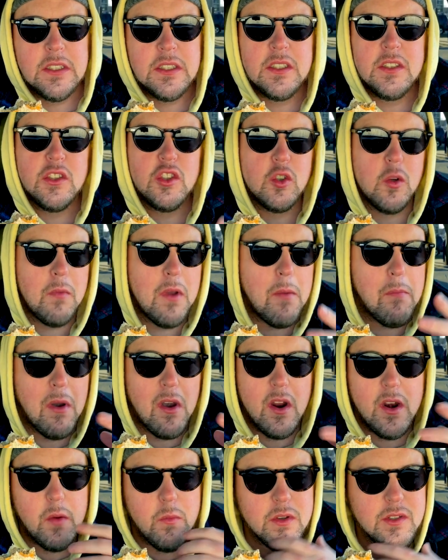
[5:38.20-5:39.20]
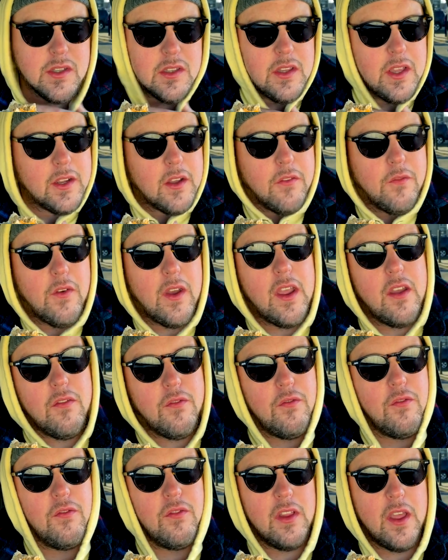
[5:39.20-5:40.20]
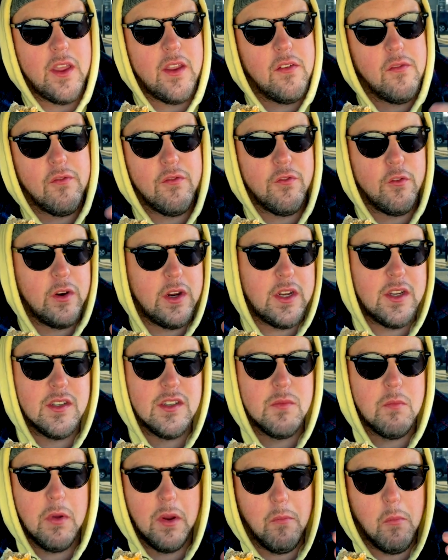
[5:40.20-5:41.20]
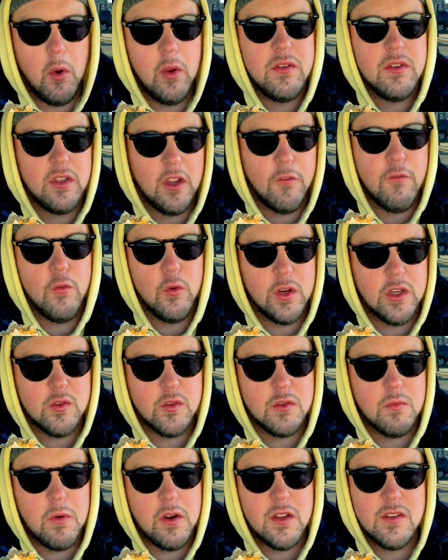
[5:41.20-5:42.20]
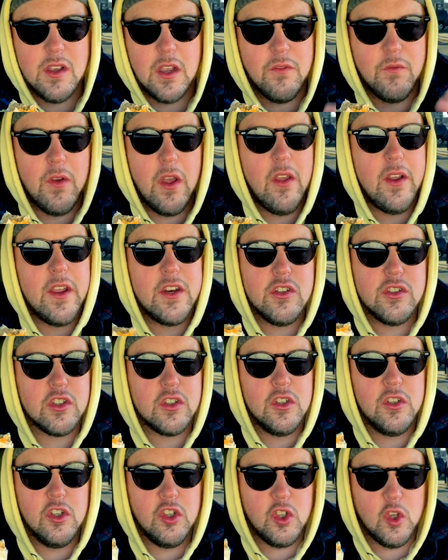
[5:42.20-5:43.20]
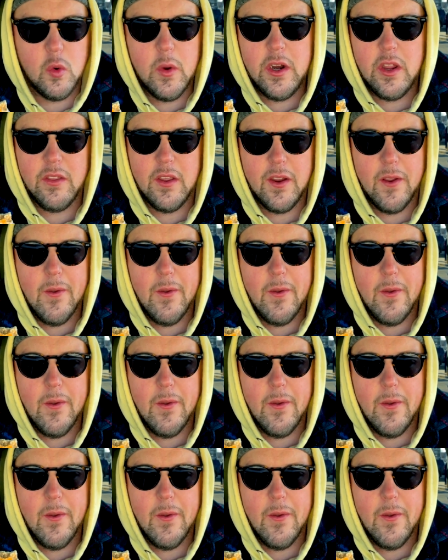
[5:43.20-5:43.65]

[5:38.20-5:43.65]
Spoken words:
So my body was in like a fight, flight, freeze, but mostly a freeze response. I felt like I just couldn't do anything.